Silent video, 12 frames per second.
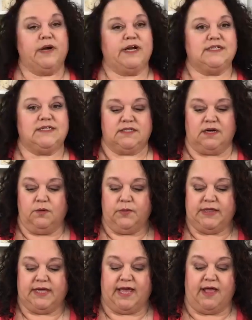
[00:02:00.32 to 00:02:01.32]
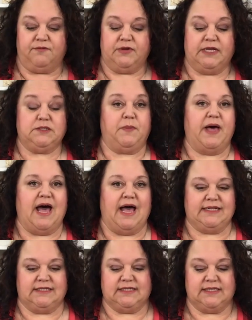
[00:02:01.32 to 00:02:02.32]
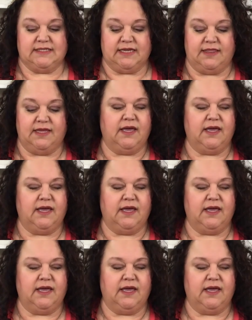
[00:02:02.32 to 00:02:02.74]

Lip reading: going to start with the galvanized pot, since I think